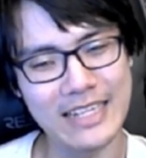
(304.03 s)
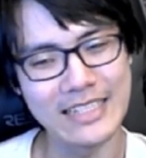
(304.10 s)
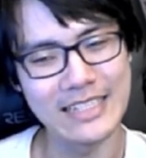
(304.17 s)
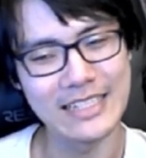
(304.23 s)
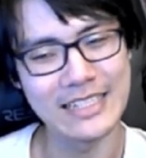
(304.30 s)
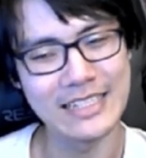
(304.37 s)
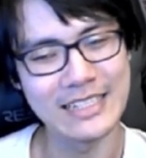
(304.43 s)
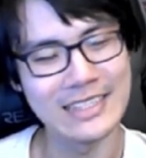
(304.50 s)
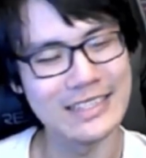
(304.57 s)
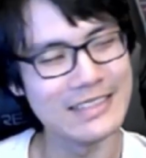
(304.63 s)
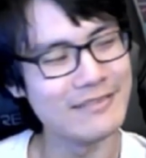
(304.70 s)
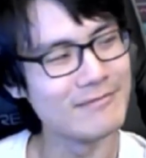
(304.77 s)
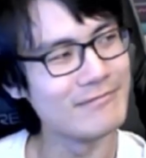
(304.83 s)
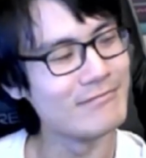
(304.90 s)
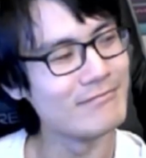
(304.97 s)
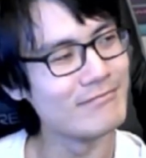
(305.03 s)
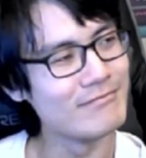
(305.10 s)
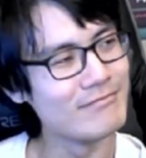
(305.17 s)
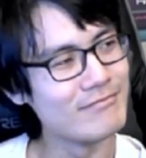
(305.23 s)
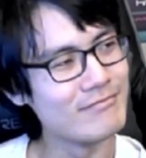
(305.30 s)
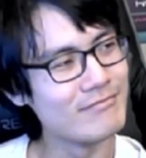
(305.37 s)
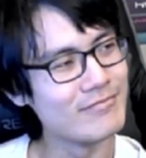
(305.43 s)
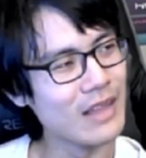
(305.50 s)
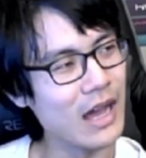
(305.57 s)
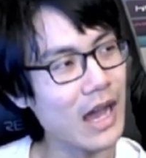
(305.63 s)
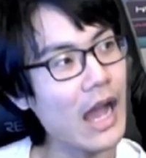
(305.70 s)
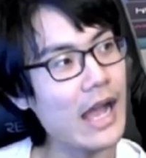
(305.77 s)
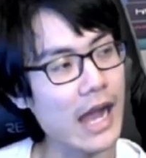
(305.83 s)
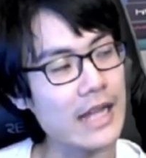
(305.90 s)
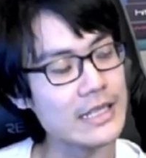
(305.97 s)
of
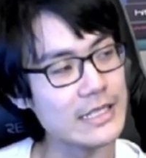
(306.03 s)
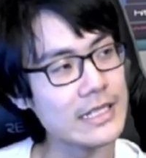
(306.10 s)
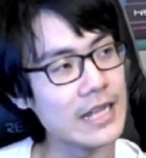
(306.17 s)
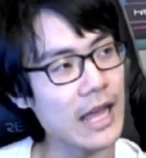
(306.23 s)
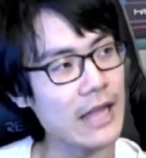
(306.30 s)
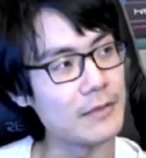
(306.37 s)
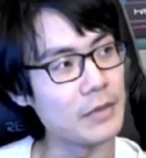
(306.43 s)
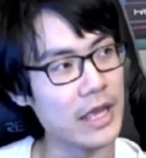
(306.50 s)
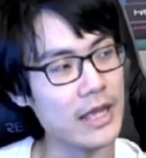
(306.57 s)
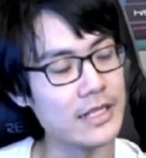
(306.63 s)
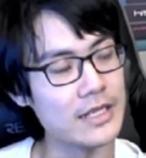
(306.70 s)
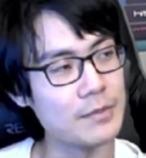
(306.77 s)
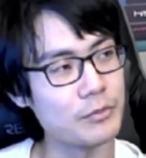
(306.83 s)
I did end up